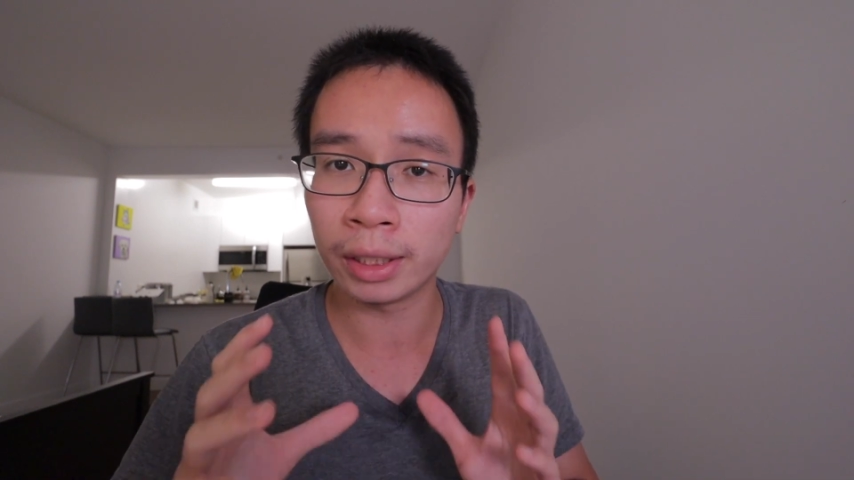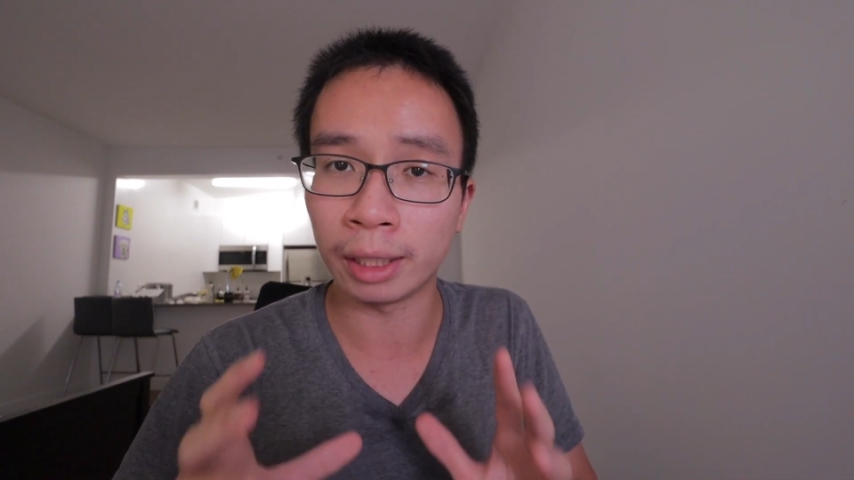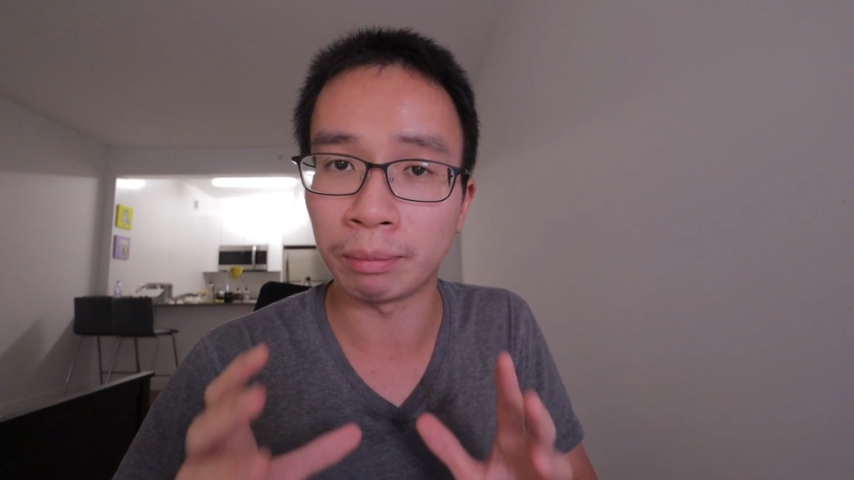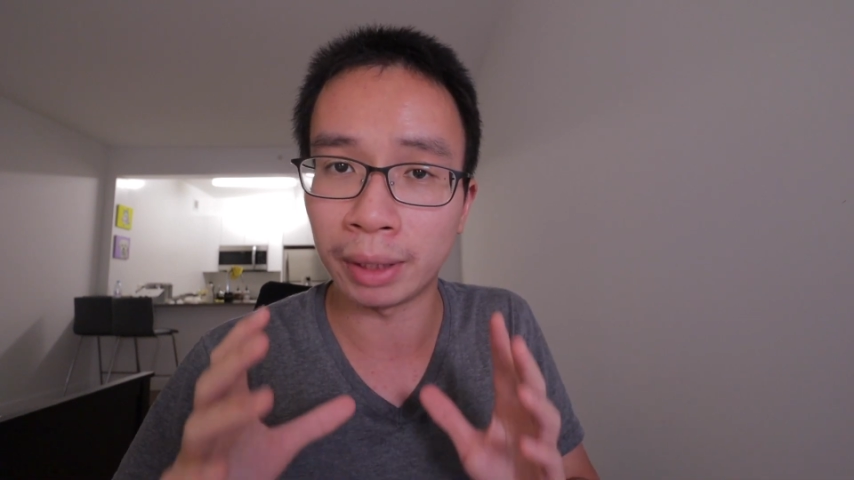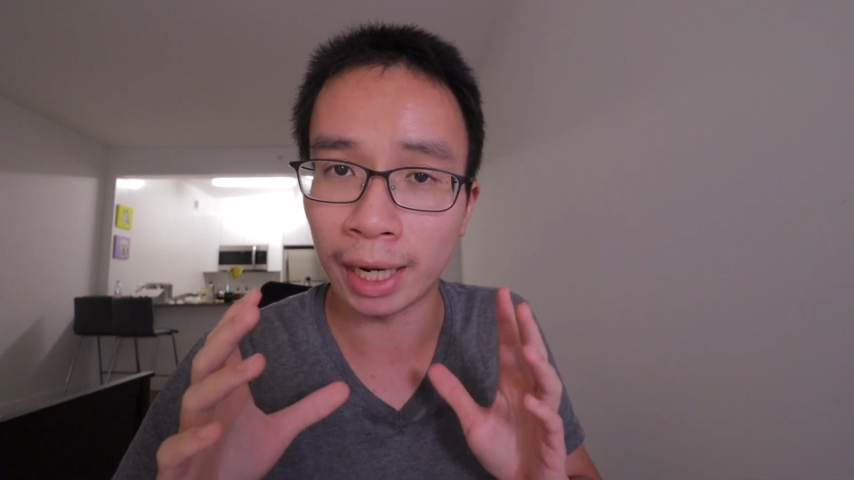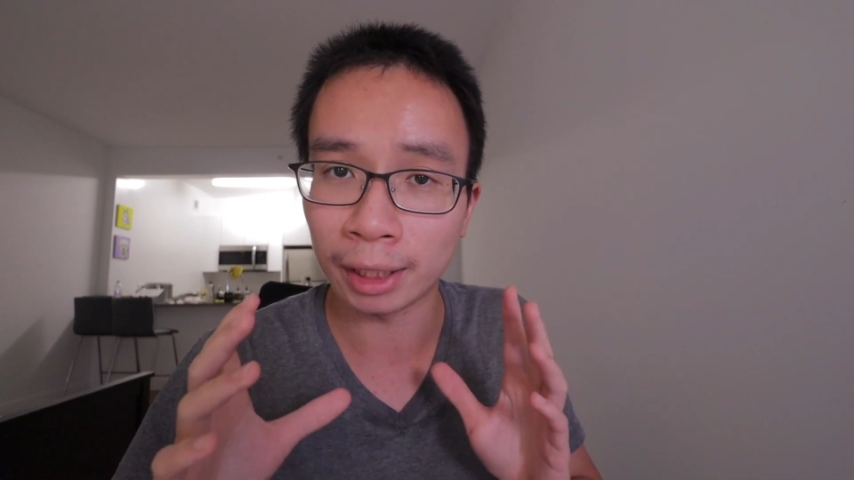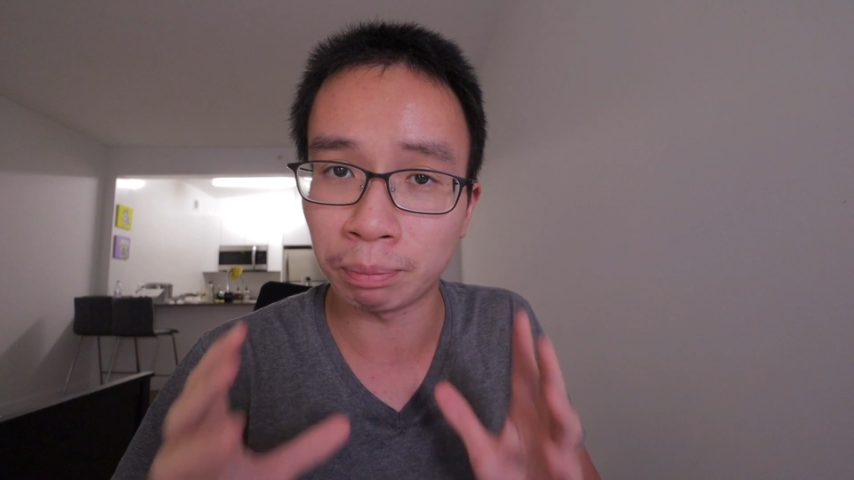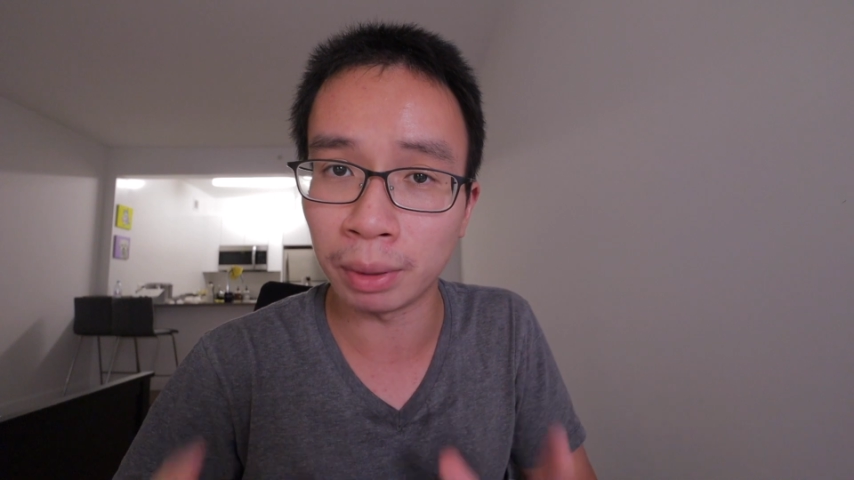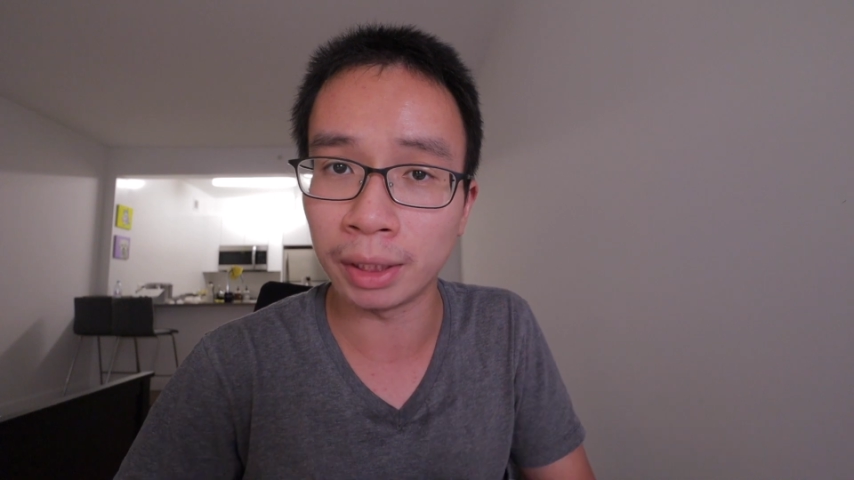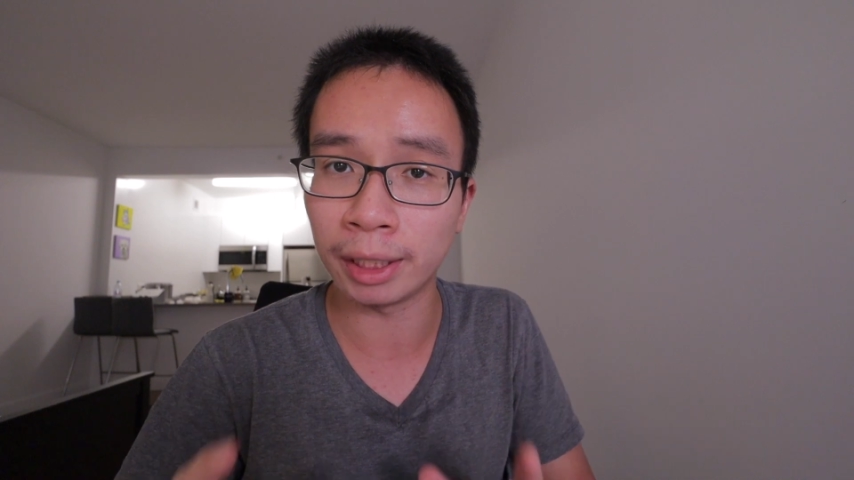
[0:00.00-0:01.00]
can be as
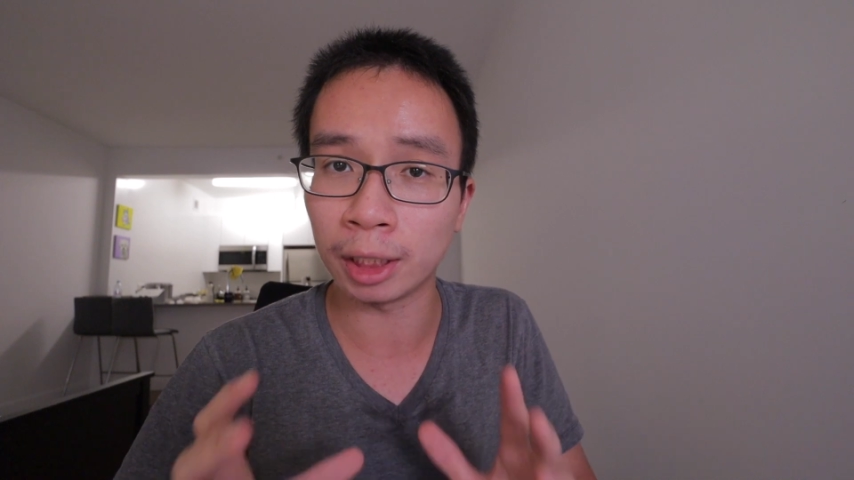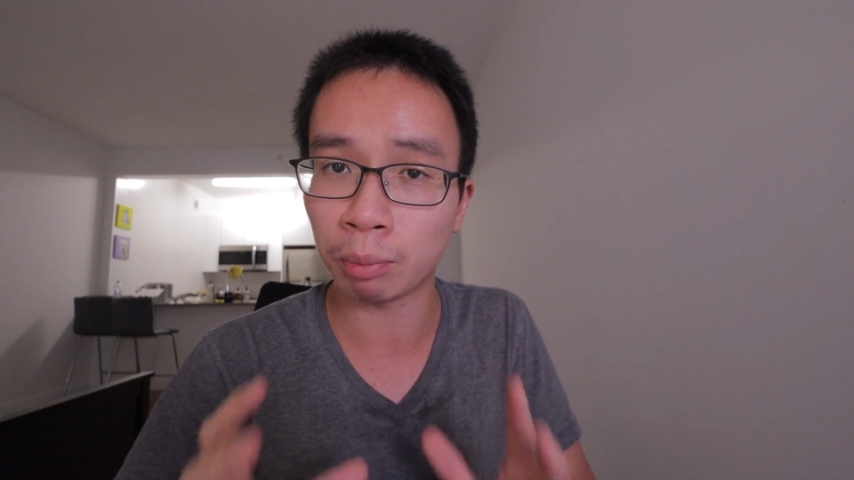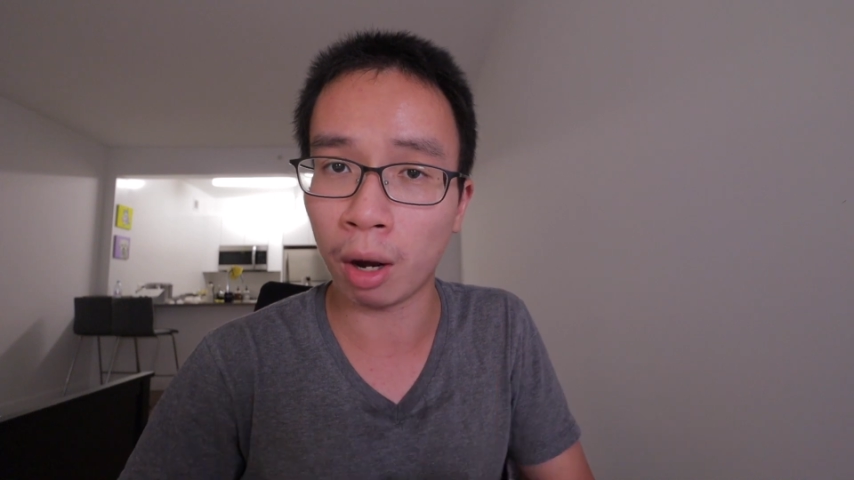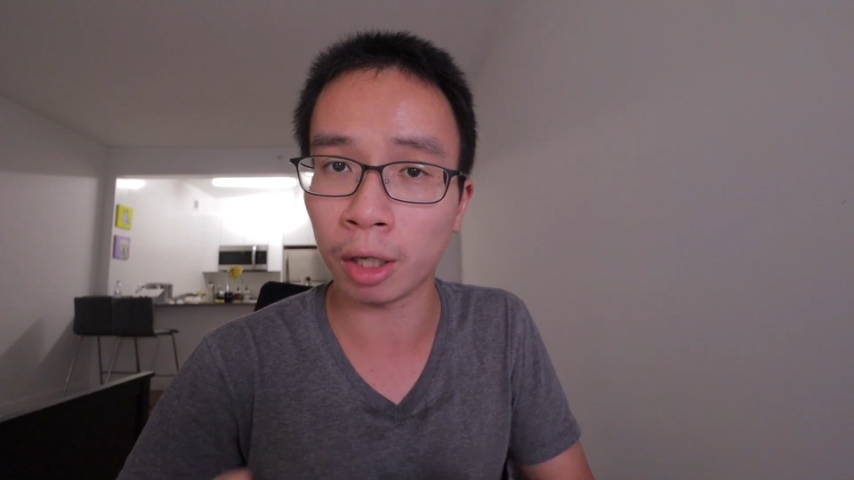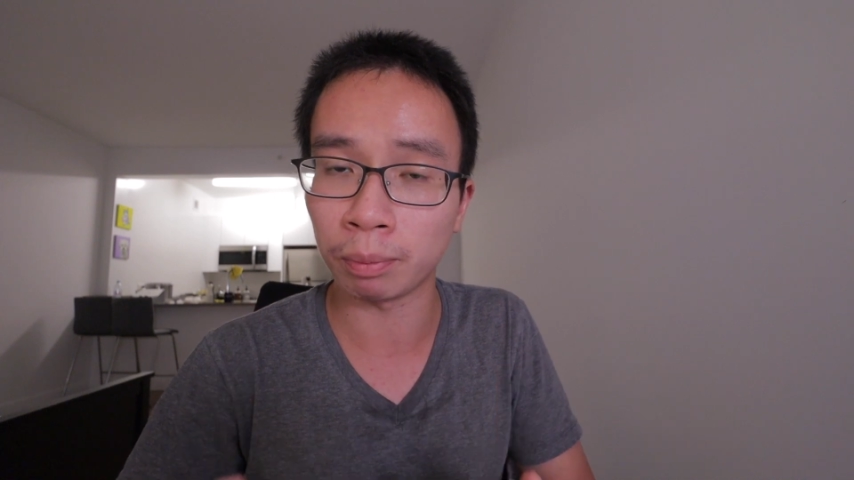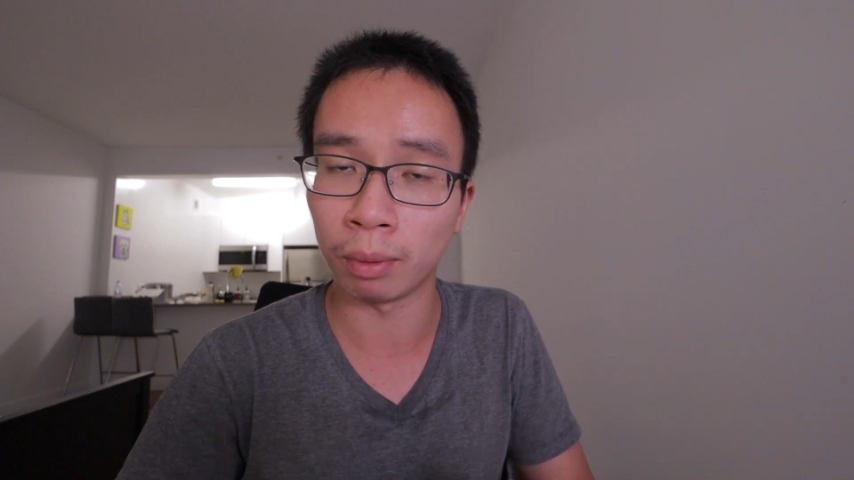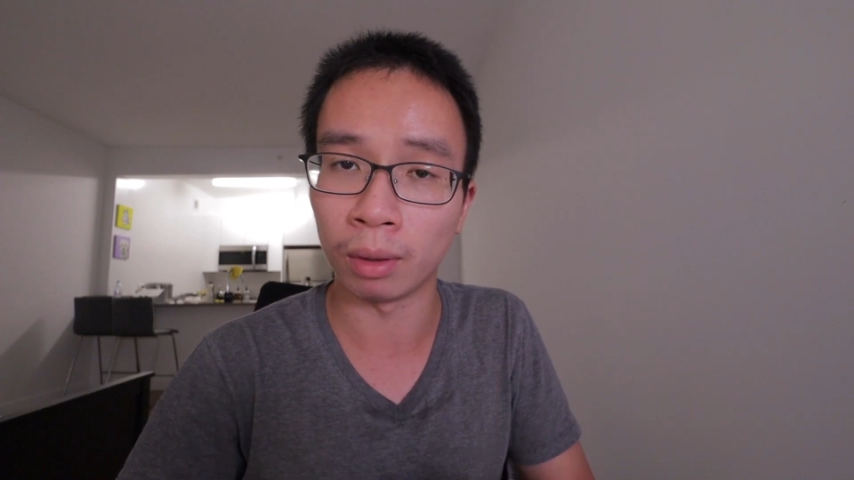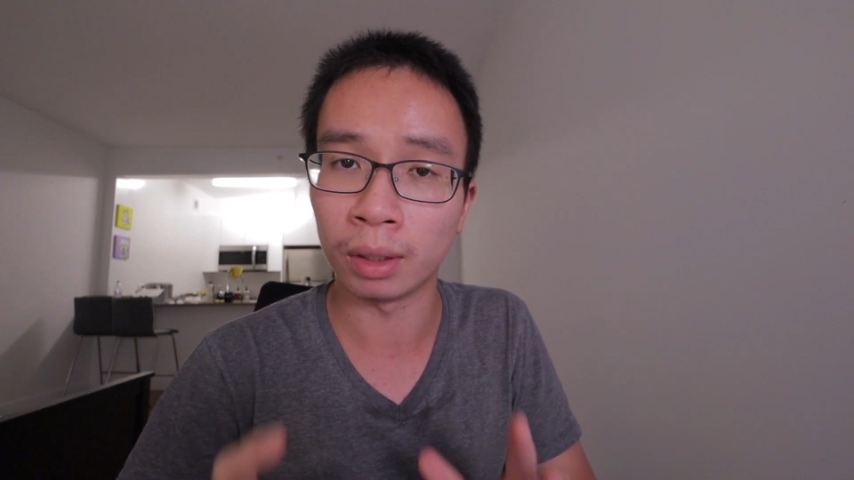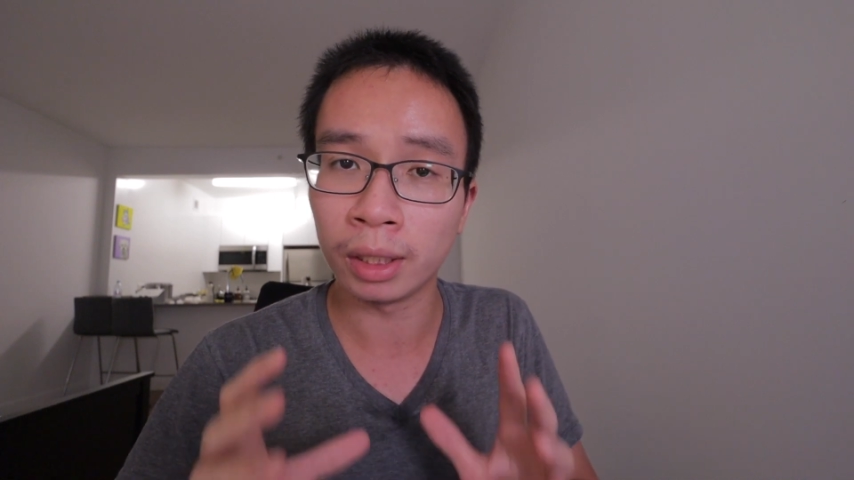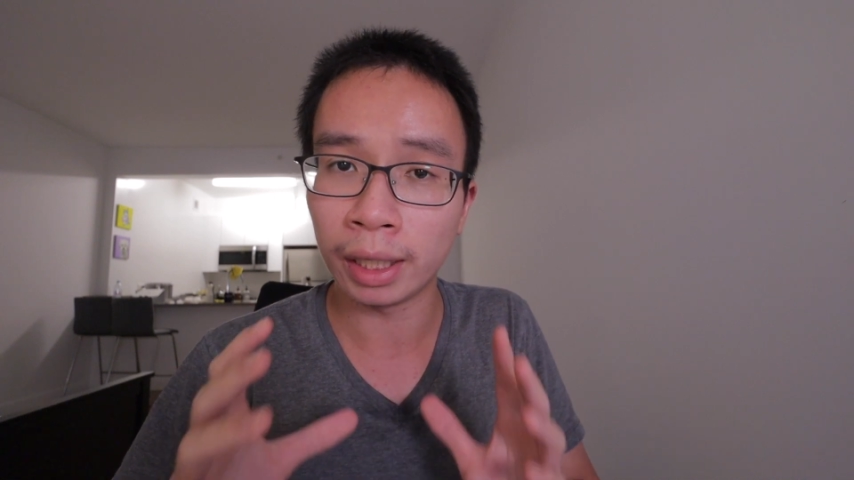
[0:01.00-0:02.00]
busy as
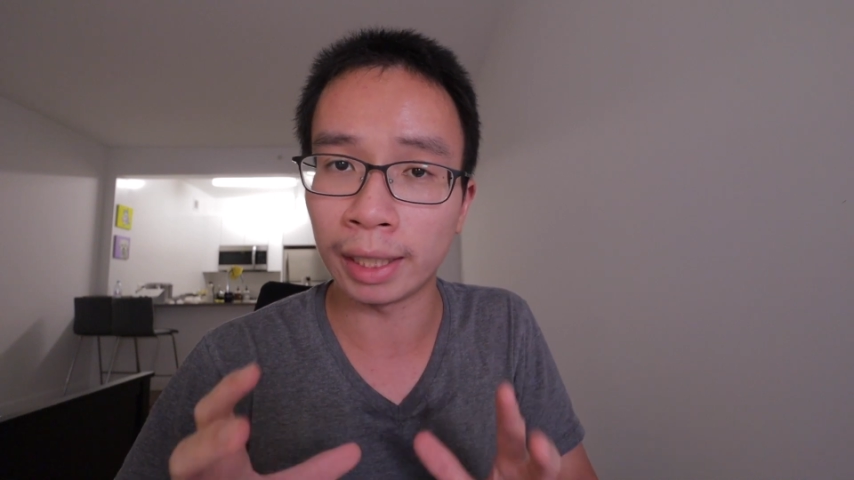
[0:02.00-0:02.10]
possible.